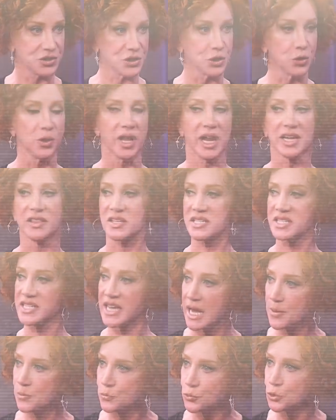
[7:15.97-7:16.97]
So like the
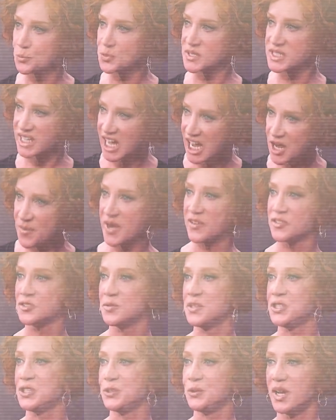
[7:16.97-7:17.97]
same groups that came
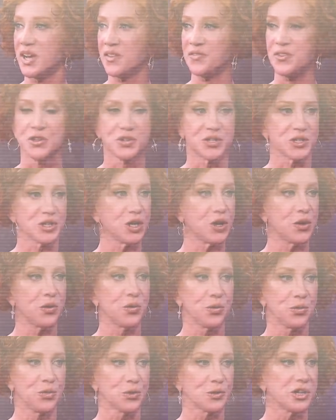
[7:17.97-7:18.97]
after me 2.5 years
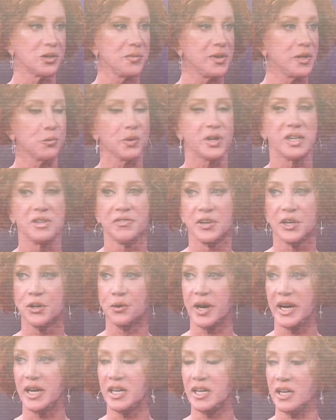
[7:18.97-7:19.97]
ago, they're going to be
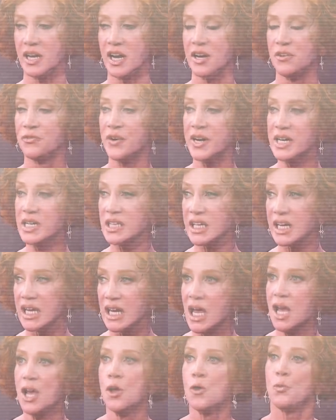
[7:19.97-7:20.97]
reinvigorated. And
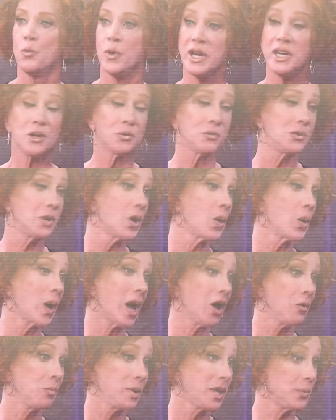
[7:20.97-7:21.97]
frankly, we don't know
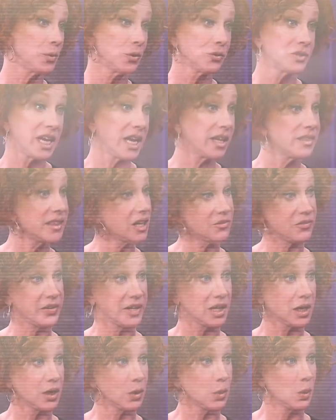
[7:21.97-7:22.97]
how people take that
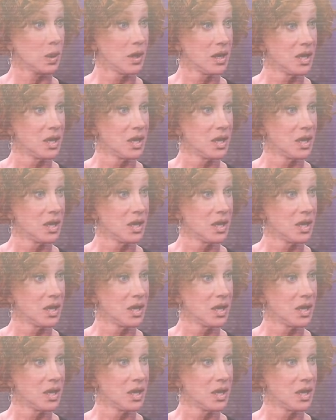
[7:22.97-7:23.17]
video.